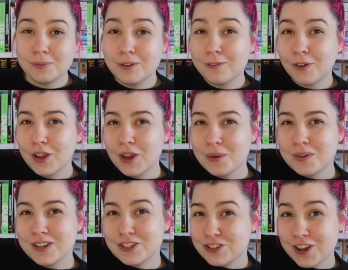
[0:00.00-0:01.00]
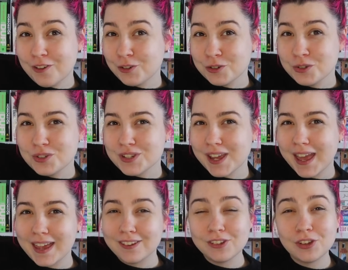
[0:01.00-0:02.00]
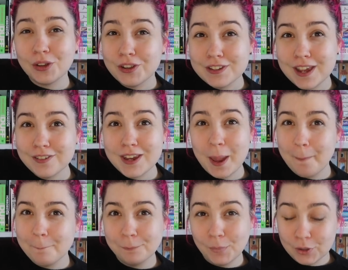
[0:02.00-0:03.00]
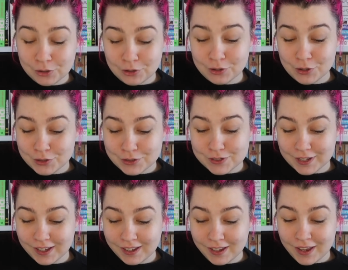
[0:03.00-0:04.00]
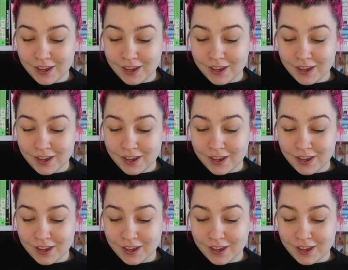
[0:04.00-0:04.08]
We follow Geralt, a solitary monster hunter